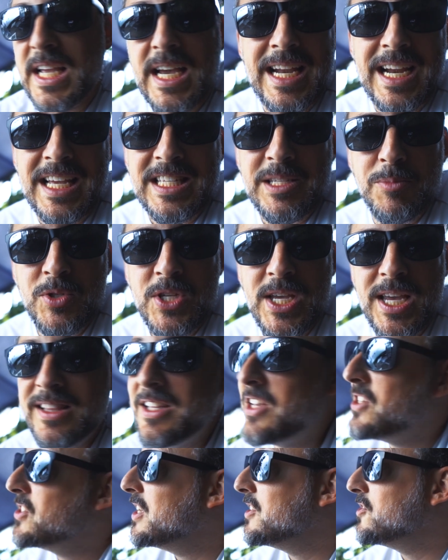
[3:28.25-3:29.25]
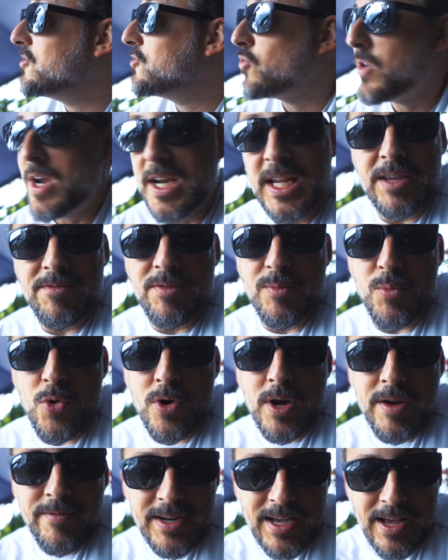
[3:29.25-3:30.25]
And as I'm saying this, this is raining even
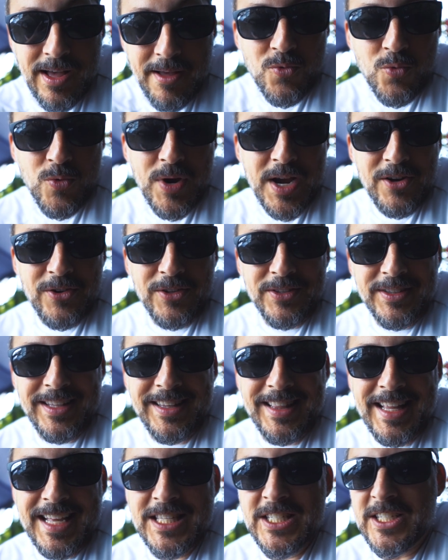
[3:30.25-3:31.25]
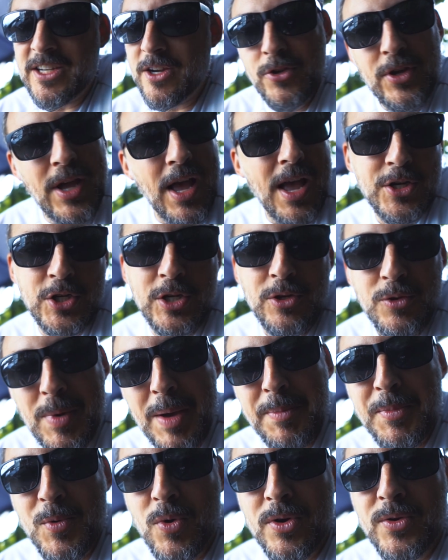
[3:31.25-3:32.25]
more. I even have rain on the lens here. Yeah, actually, you
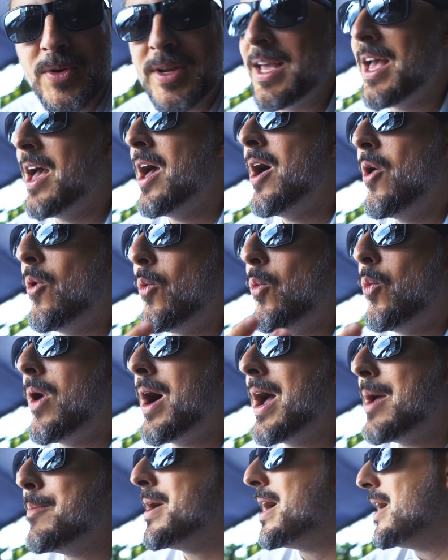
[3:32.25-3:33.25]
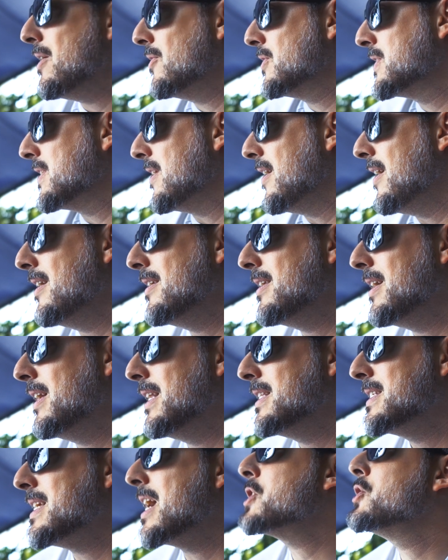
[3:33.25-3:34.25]
might be wondering, why am I outside
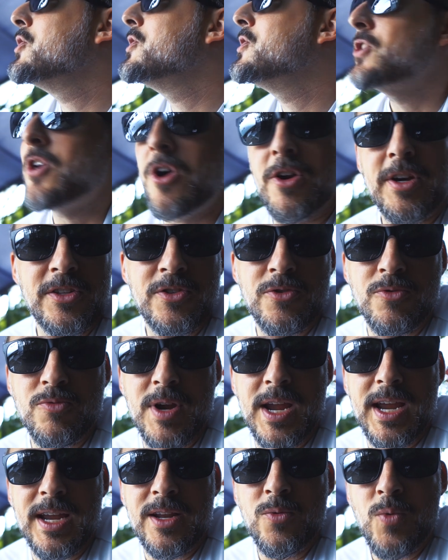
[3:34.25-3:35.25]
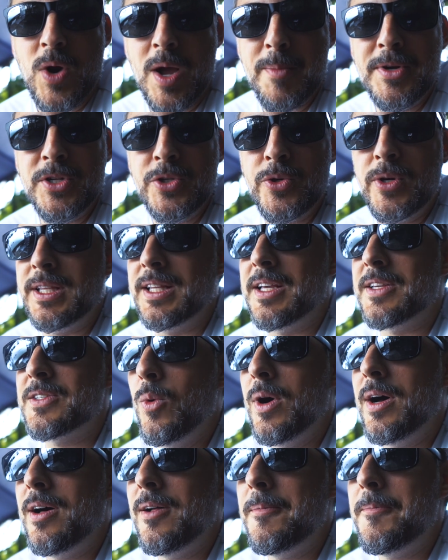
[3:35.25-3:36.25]
and it's actually starting to rain? Why am I doing
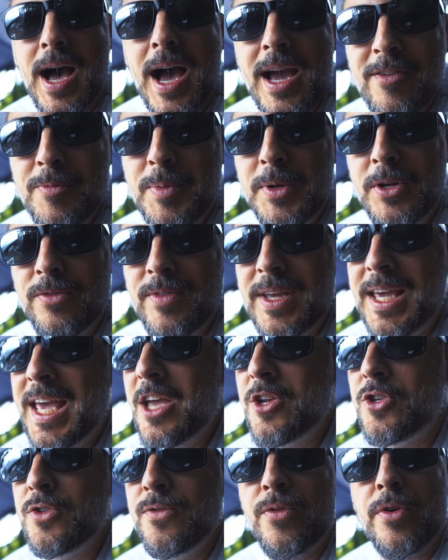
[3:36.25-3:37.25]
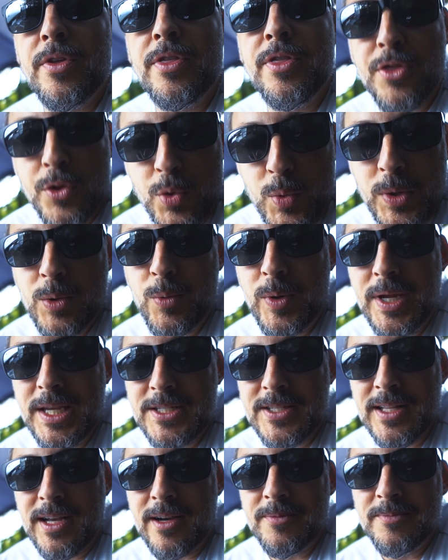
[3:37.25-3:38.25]
this? Well, I've been on vacation for 3
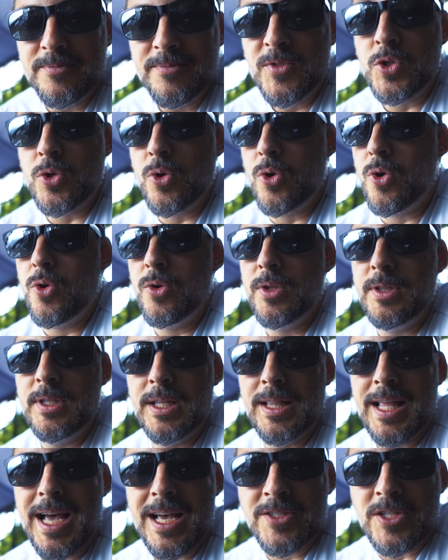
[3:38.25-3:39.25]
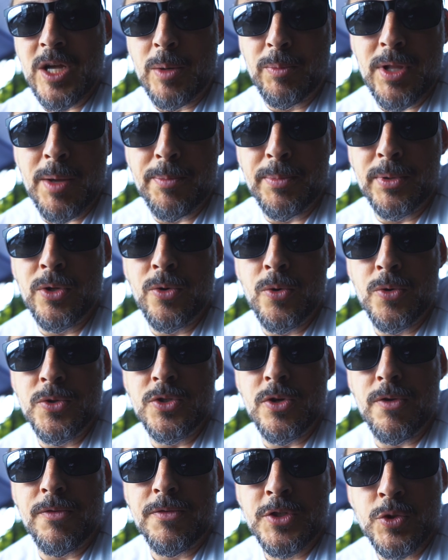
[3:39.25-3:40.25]
weeks now. So the last couple
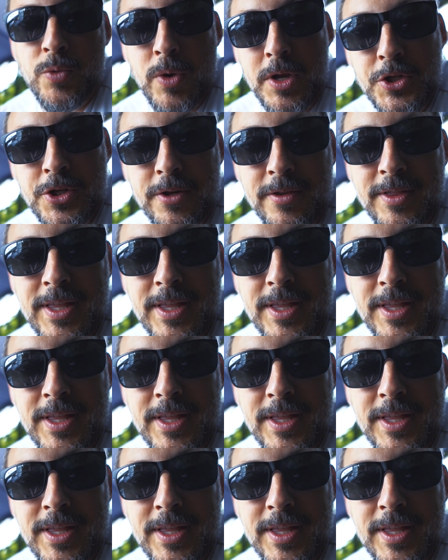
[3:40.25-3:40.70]
uploads of Stranger